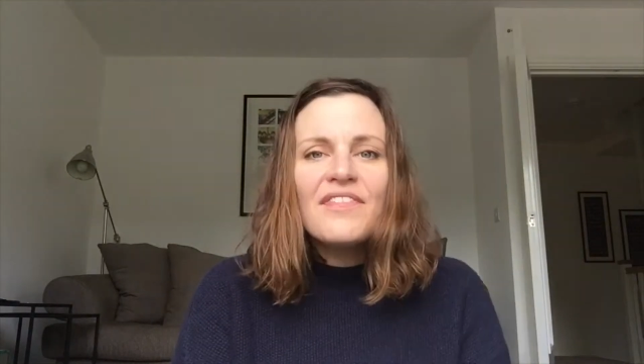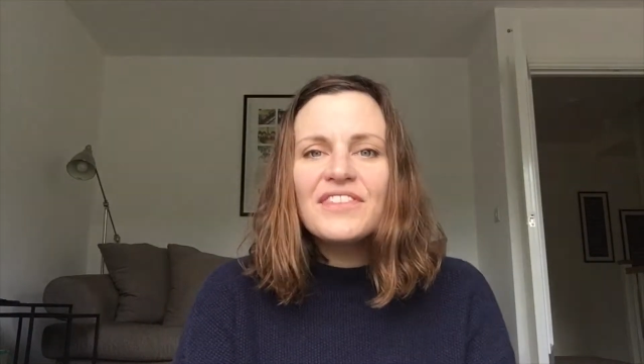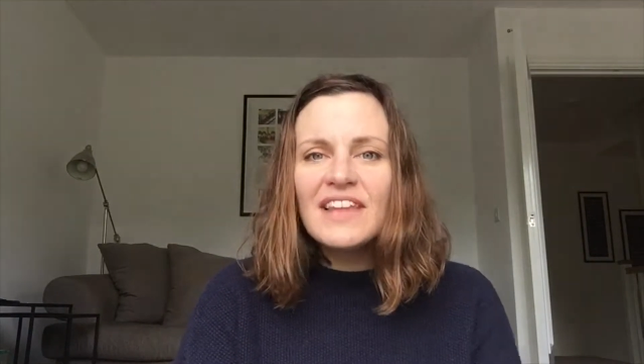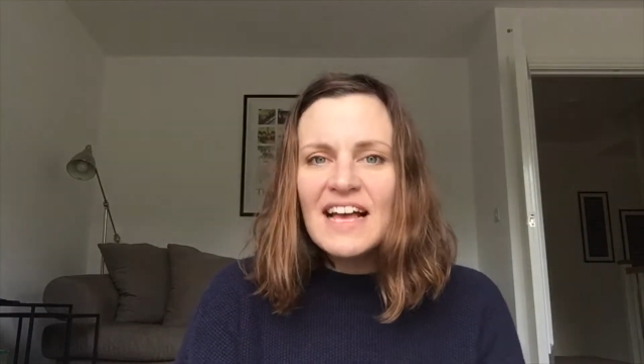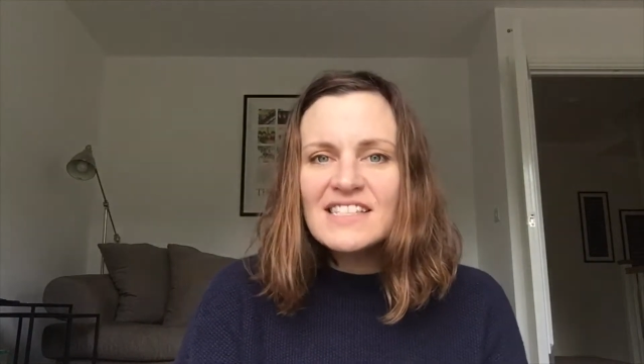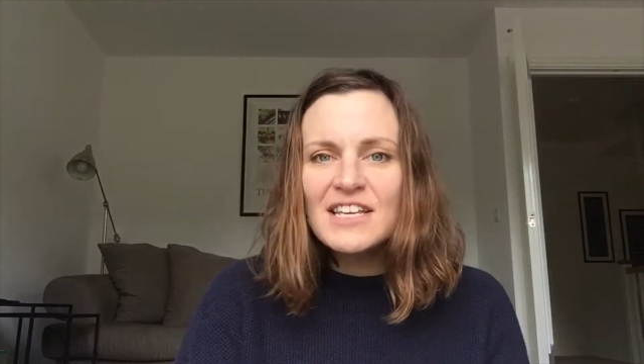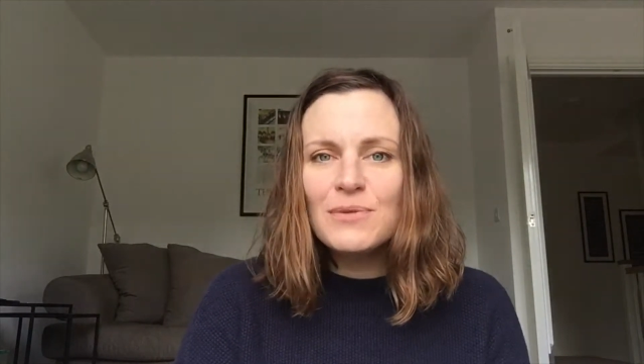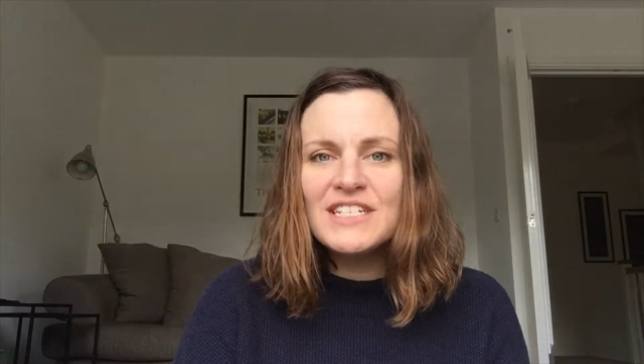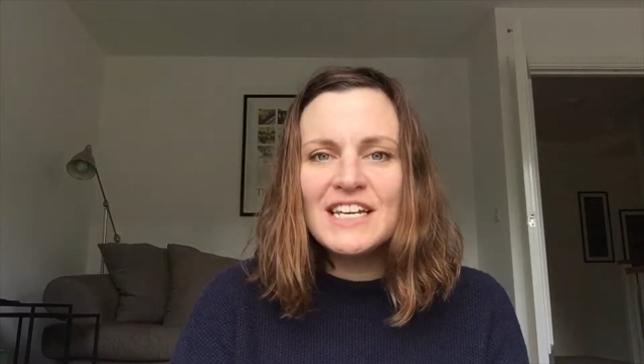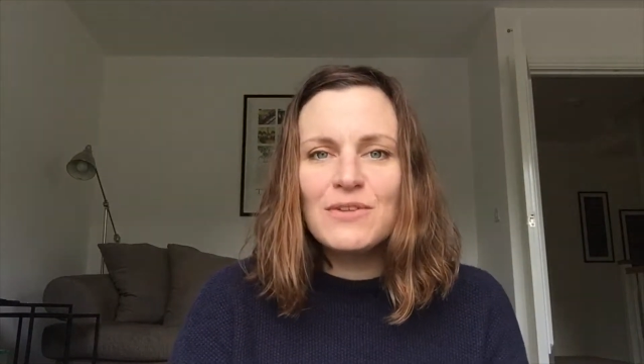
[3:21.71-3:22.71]
The last thing
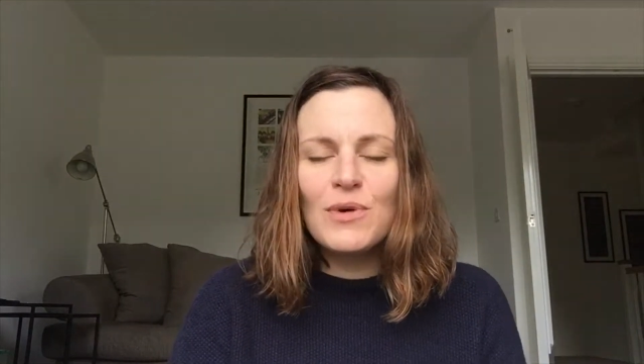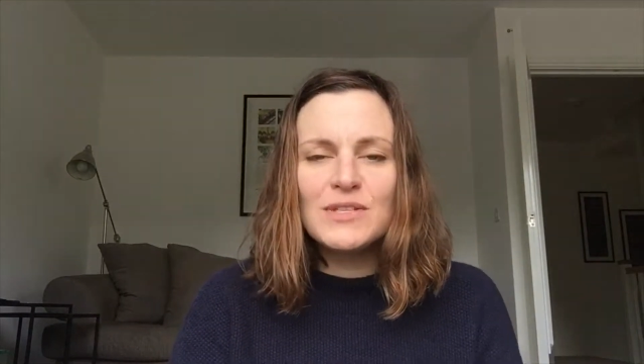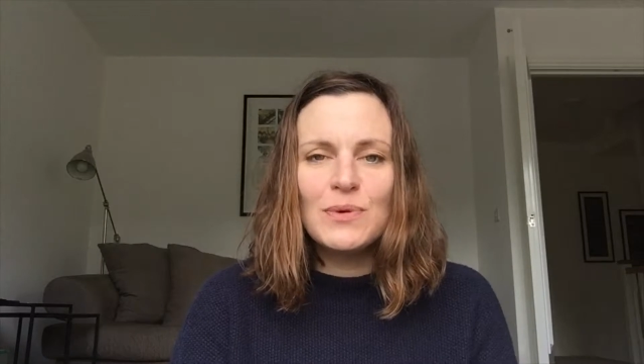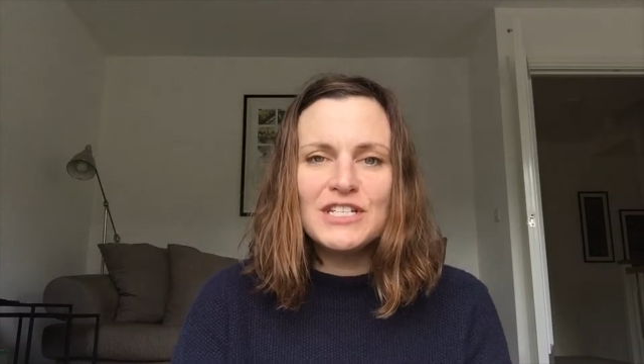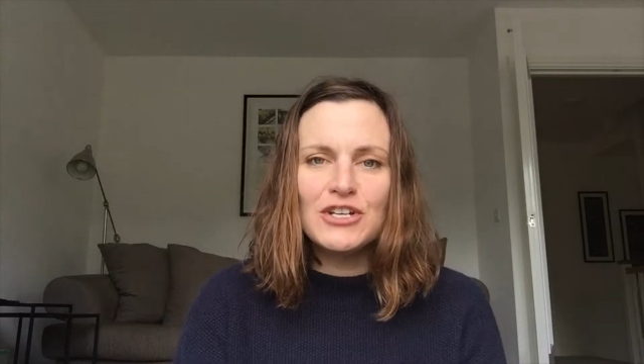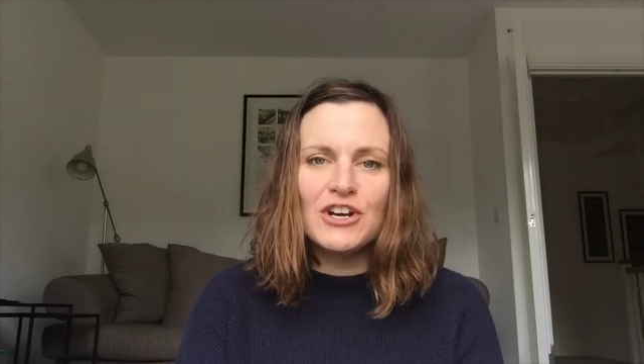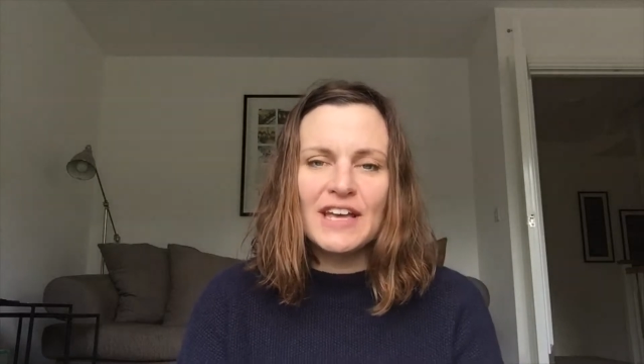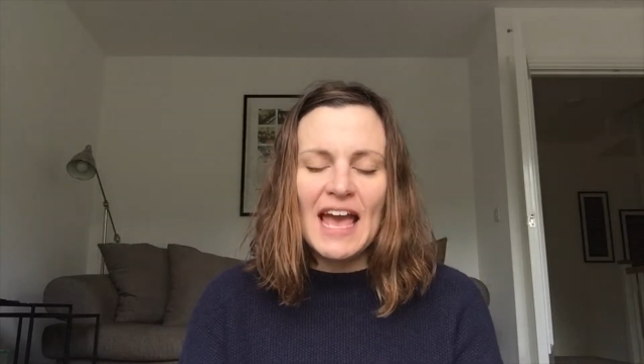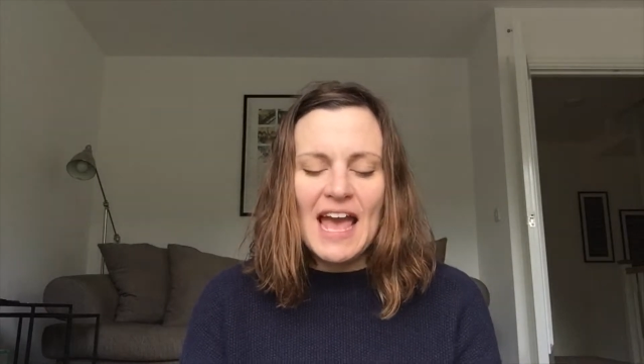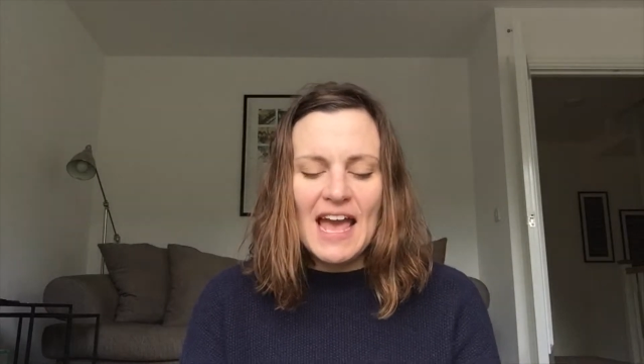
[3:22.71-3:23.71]
we did was we
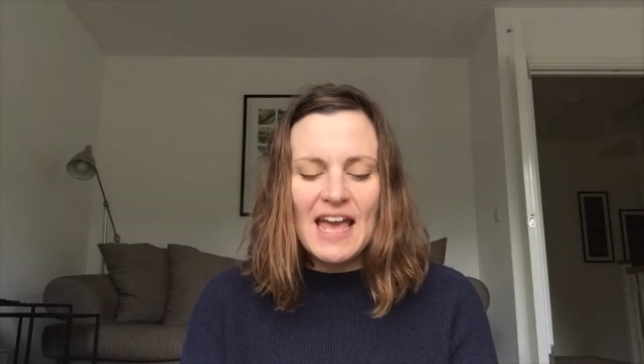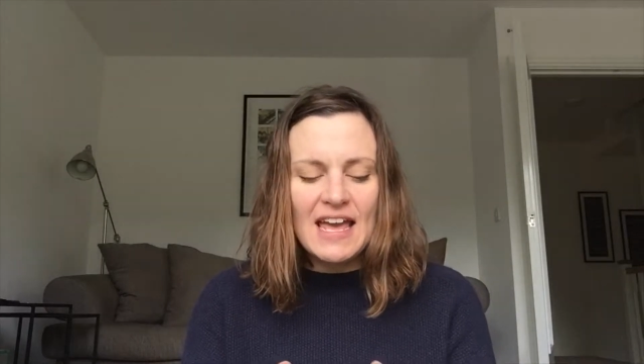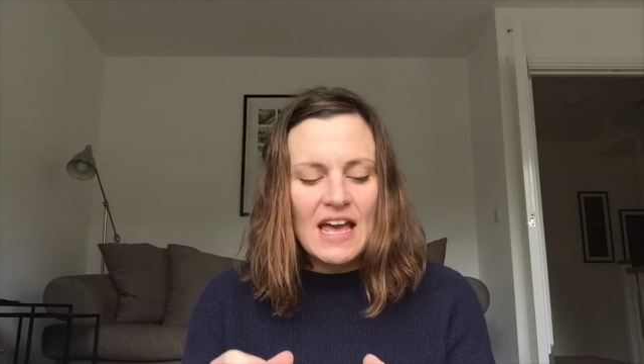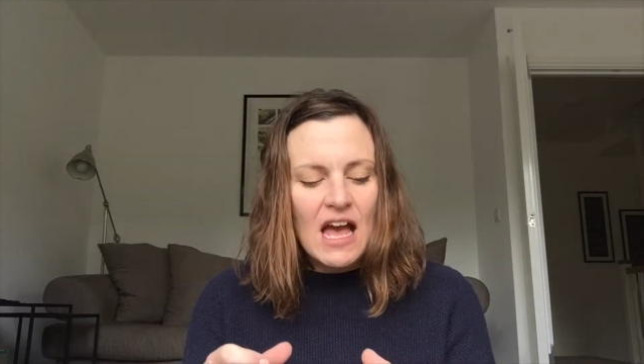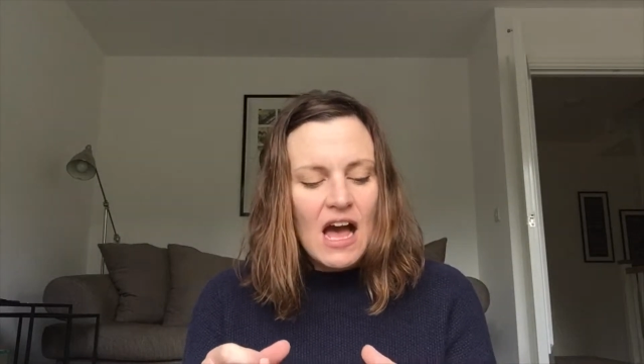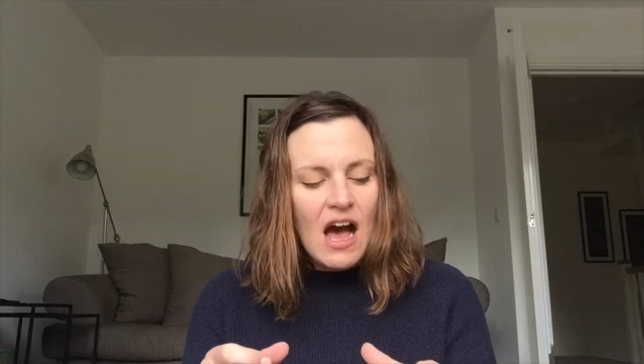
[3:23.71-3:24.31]
took a